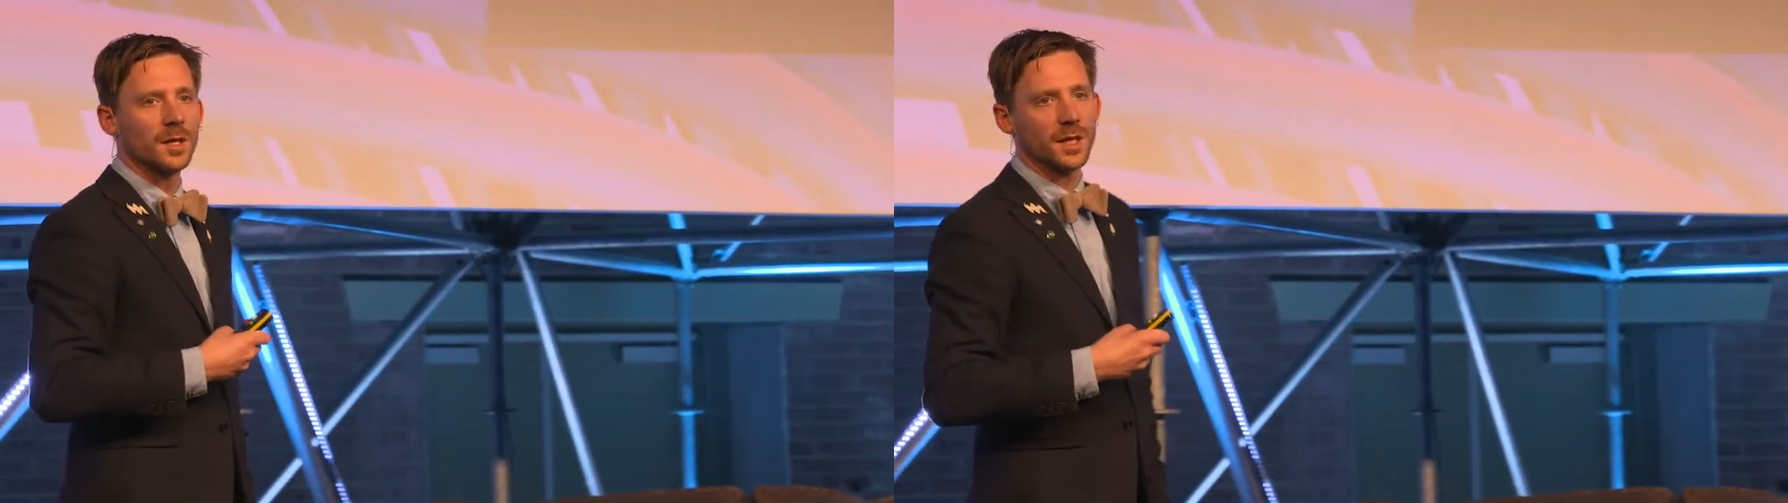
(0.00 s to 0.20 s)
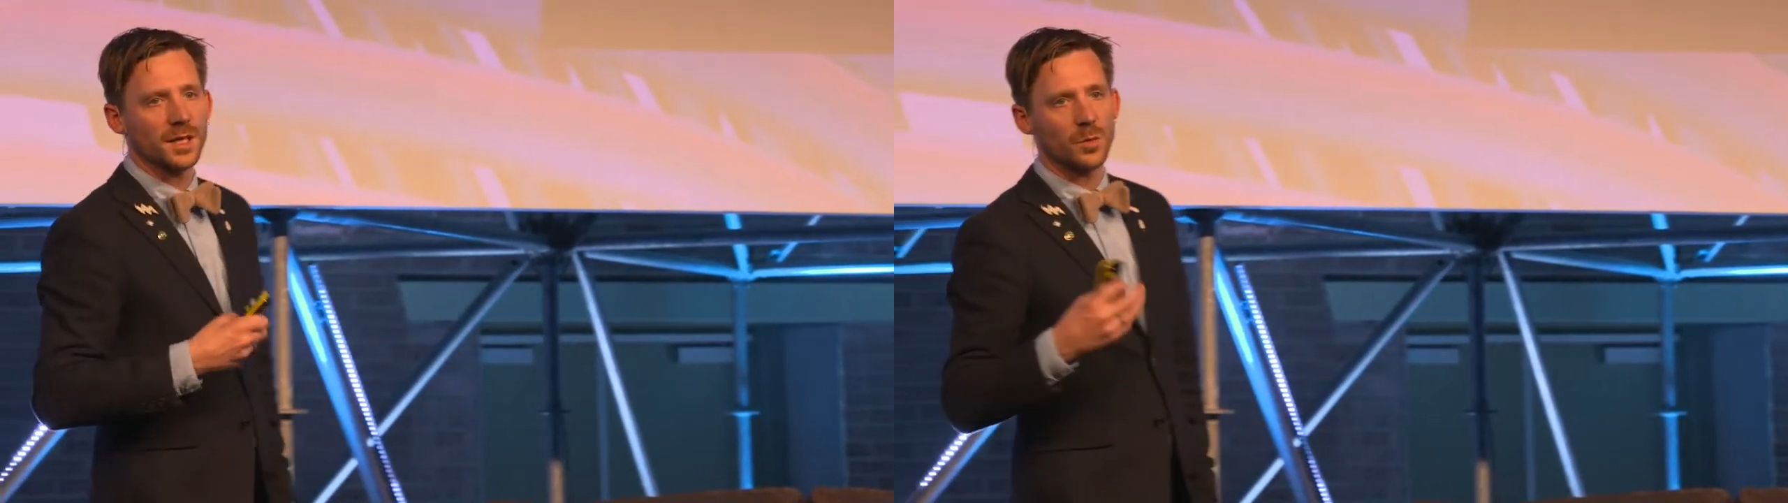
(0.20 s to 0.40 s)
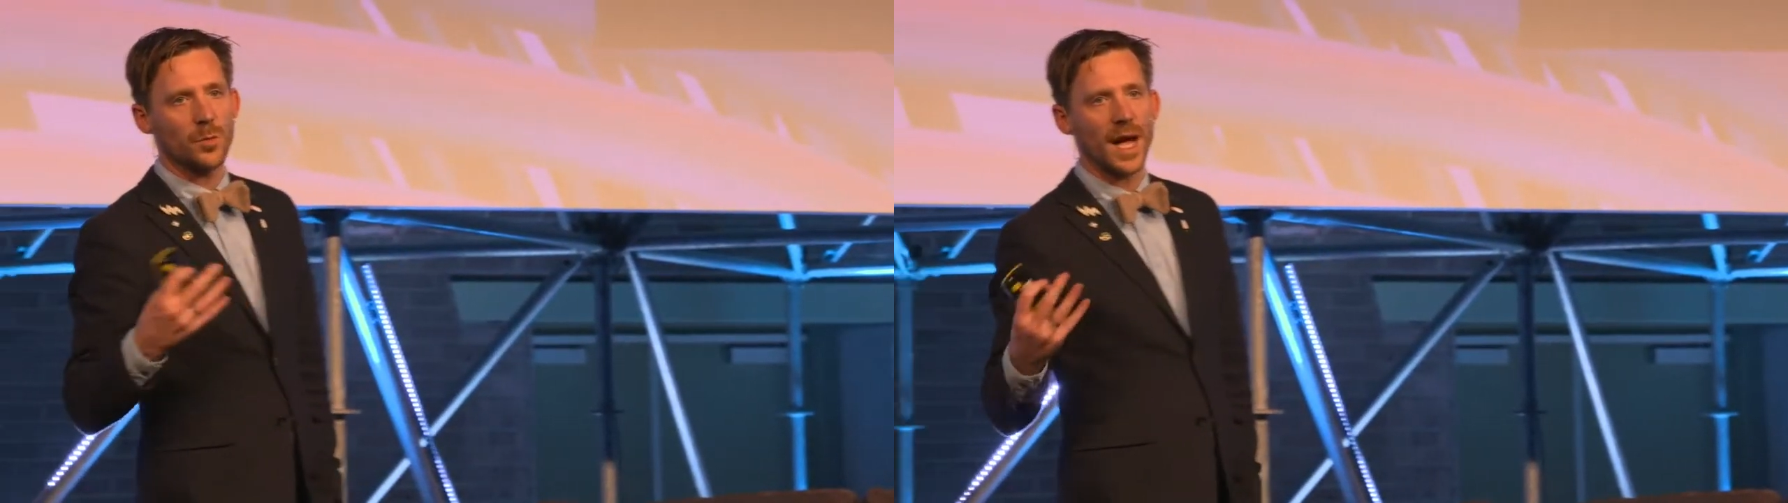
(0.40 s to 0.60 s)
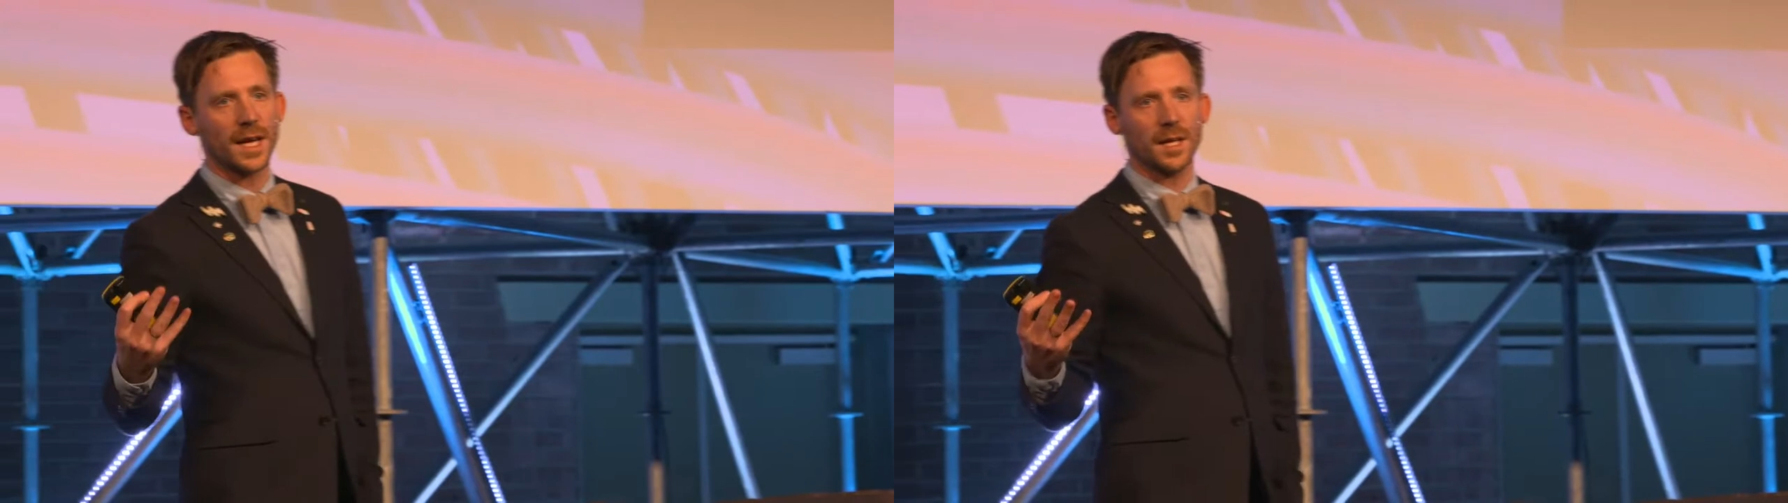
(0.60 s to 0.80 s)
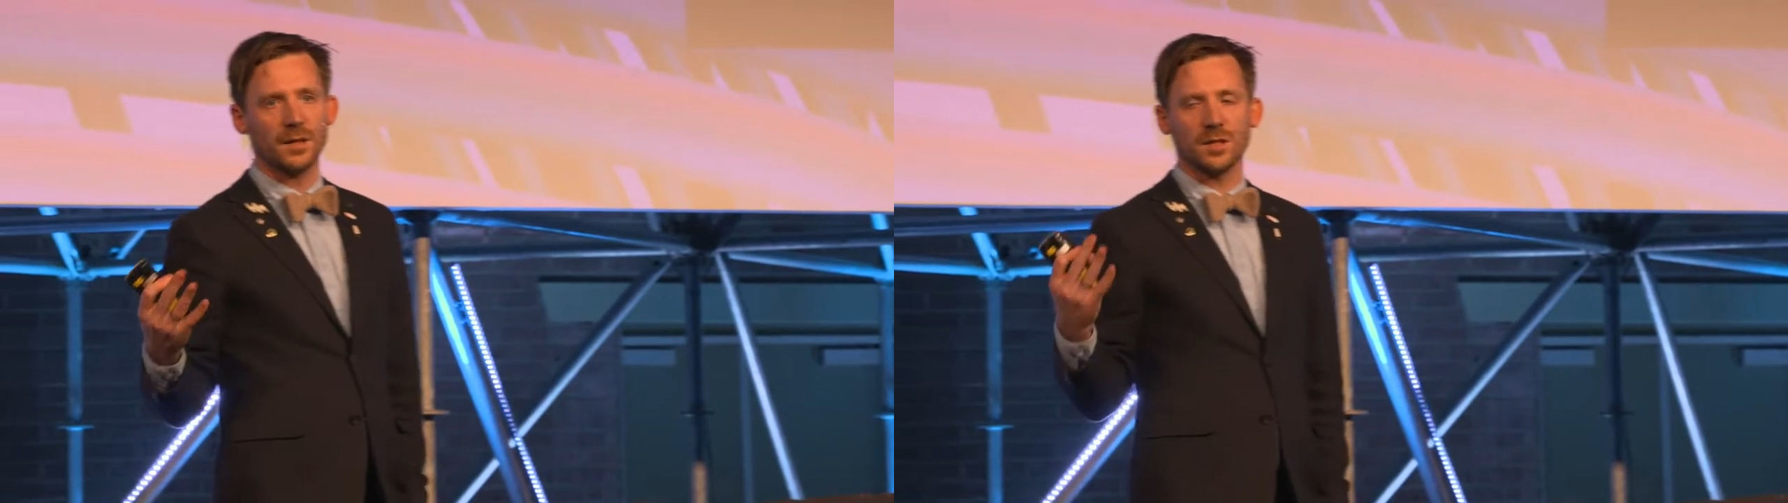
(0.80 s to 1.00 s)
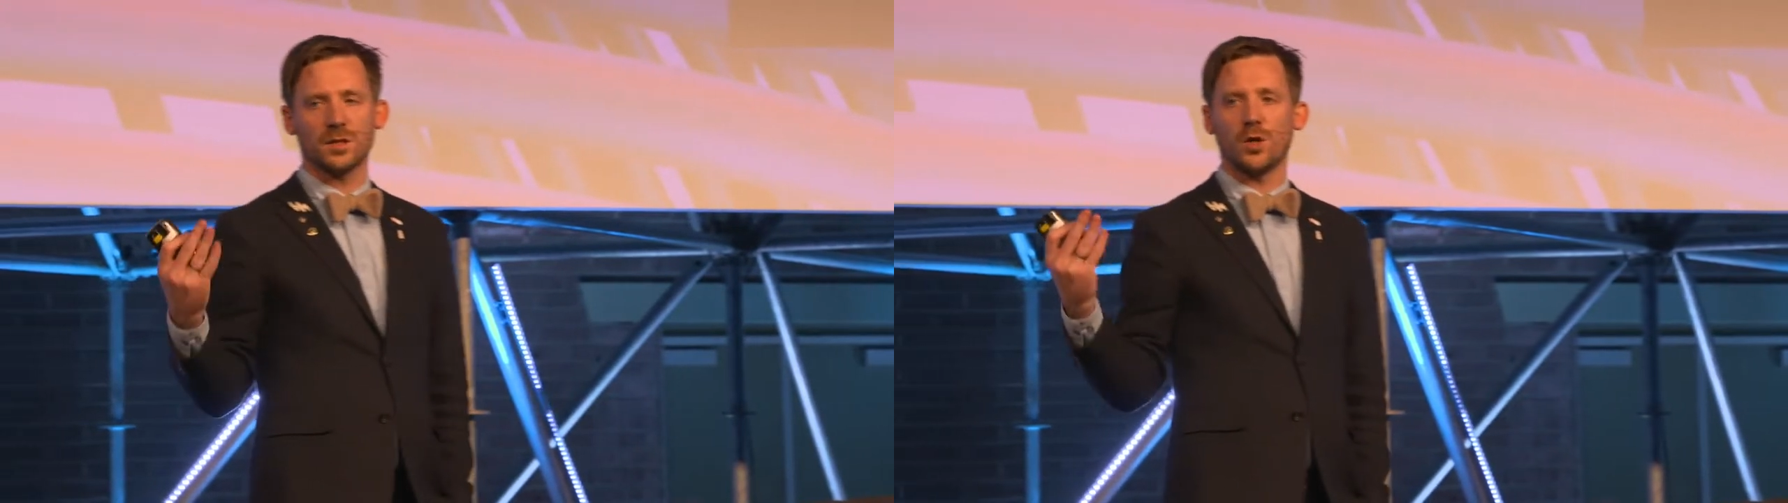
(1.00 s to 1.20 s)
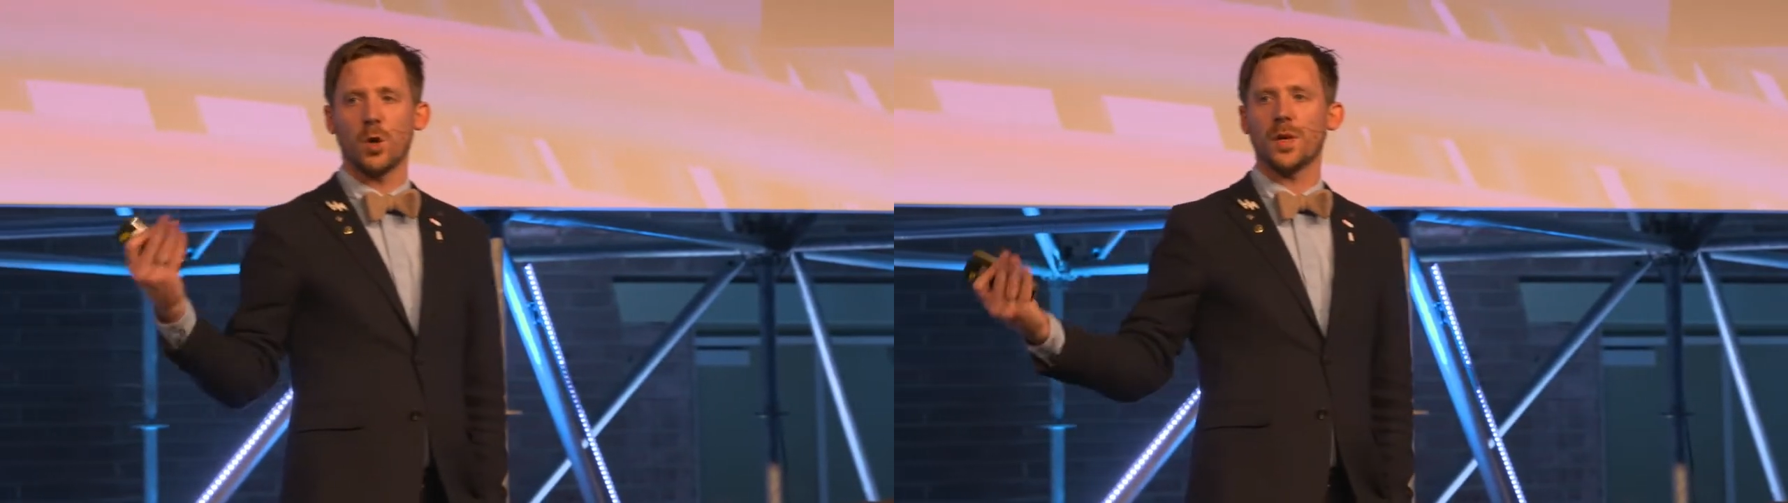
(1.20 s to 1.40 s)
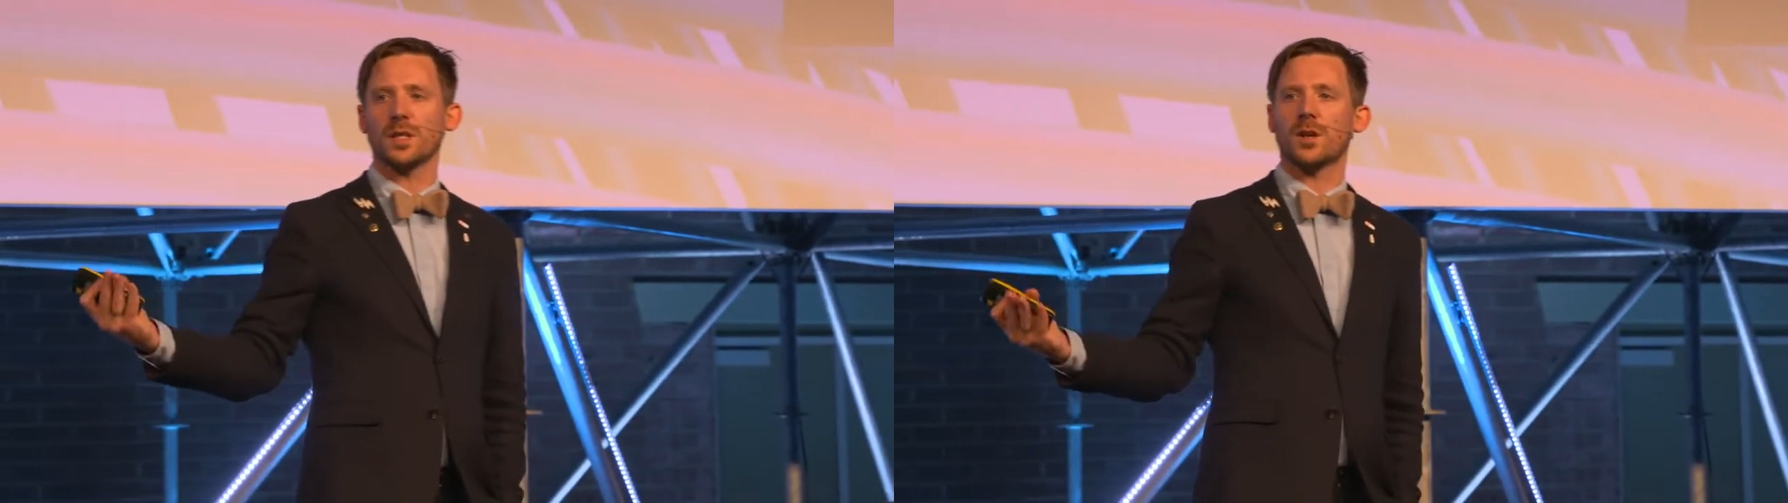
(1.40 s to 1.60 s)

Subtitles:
that they're backing this doping